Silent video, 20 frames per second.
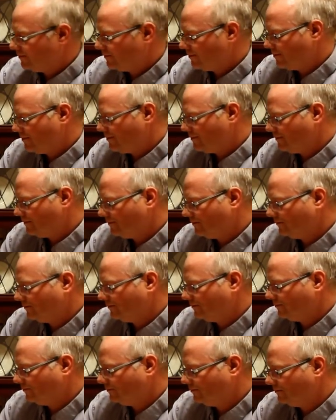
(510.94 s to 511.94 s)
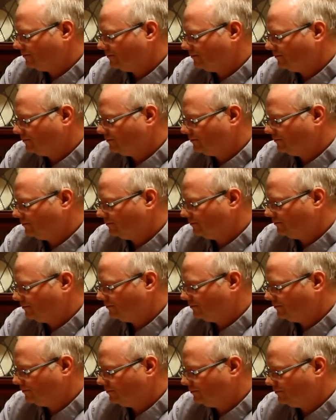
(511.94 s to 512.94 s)

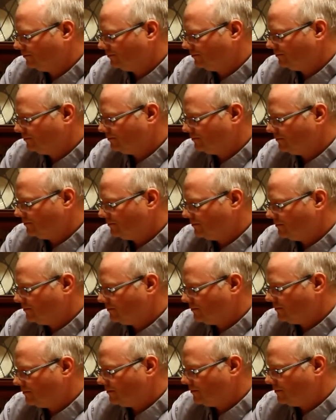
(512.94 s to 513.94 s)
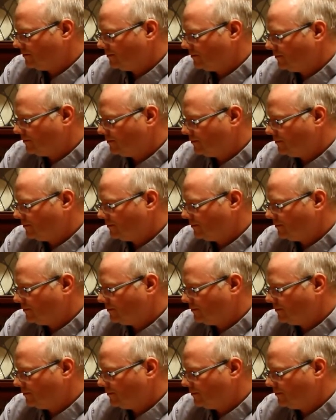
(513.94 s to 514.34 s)
(not speaking)